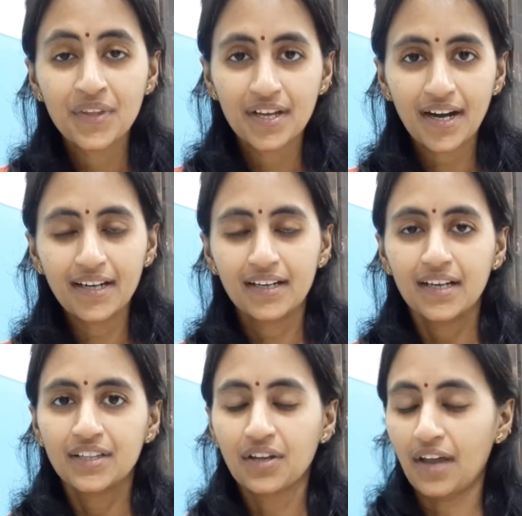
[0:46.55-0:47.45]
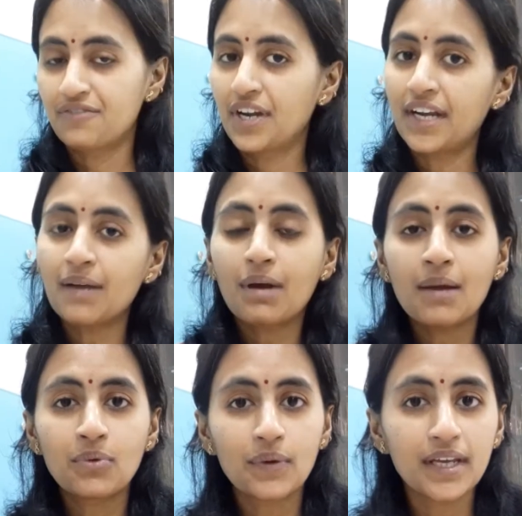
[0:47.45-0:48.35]
right? Every time I
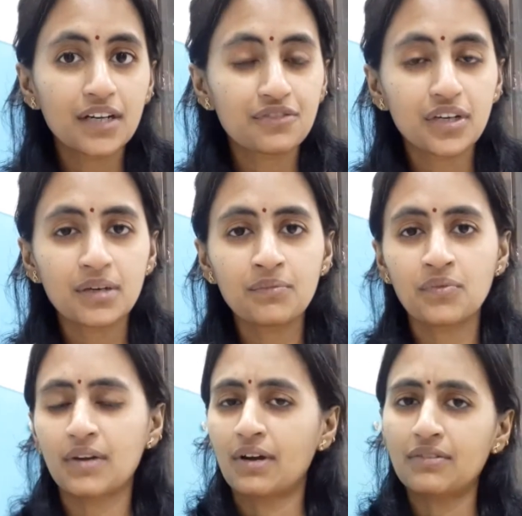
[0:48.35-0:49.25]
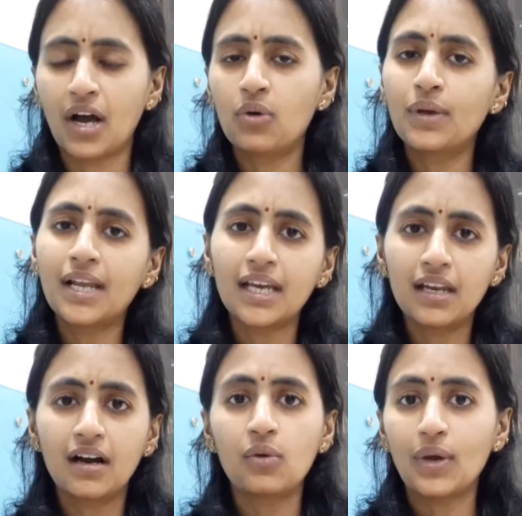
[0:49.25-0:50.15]
am doing it for him, how will he
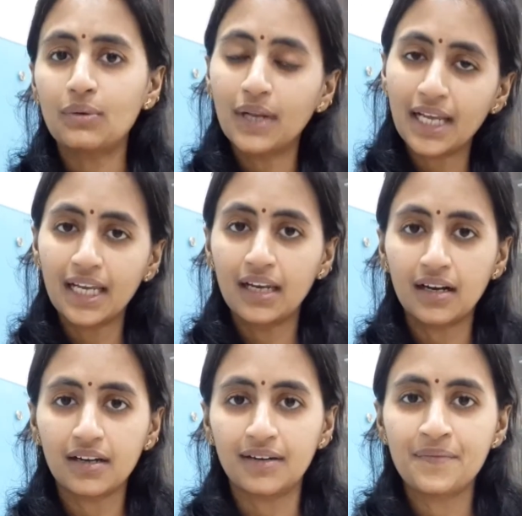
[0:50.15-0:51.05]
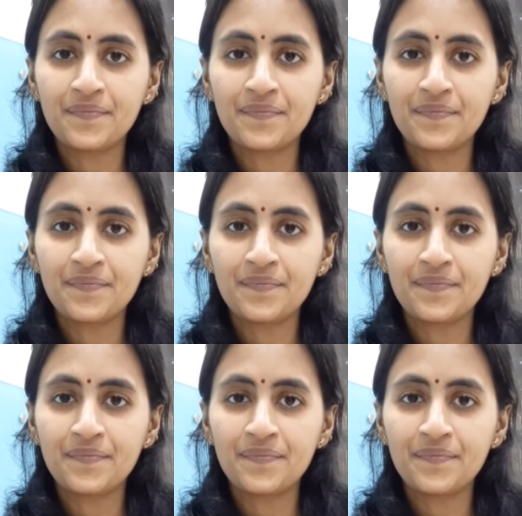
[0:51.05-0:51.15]
learn? When will he learn?